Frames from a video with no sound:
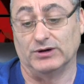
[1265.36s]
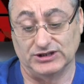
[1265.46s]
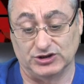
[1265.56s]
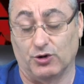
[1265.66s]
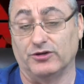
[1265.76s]
he
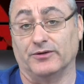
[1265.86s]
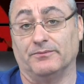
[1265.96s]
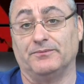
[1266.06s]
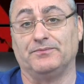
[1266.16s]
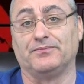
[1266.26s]
told them,
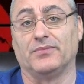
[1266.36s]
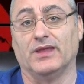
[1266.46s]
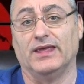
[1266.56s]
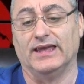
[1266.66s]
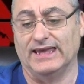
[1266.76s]

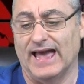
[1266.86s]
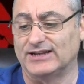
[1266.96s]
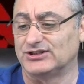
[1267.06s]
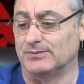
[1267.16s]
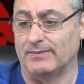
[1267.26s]
he
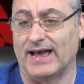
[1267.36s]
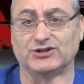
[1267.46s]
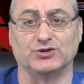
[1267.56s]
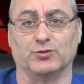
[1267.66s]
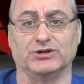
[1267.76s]
asked them,
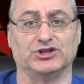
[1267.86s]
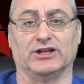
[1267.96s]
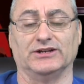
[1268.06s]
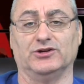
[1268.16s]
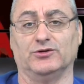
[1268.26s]
Master, what shall
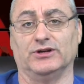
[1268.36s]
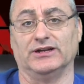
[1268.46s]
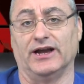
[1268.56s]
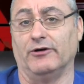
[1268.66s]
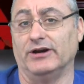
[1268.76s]
I do to
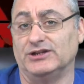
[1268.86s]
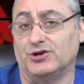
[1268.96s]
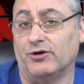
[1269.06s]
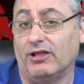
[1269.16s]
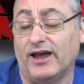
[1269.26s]
inherit
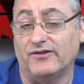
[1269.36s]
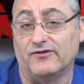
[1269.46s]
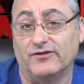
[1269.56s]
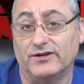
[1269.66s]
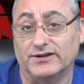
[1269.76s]
eternal
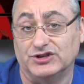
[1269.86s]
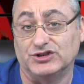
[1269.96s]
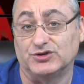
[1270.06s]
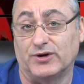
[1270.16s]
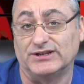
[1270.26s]
life? And
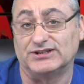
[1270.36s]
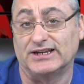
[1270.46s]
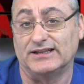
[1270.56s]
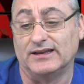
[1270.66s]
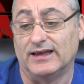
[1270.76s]
Jesus Christ
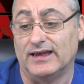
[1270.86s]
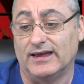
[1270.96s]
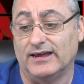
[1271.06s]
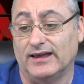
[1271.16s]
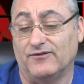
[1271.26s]
said,
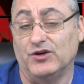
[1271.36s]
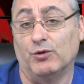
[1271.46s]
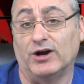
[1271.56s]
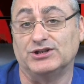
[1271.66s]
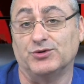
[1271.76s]
if you
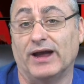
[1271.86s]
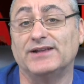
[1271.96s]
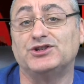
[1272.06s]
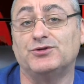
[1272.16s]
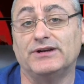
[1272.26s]
are to
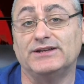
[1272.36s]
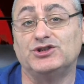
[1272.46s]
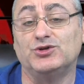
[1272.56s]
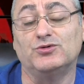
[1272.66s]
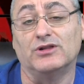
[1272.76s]
enter
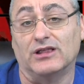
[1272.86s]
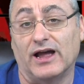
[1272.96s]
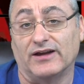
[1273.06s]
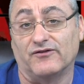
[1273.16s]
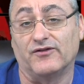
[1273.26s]
into
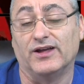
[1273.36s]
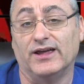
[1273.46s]
life,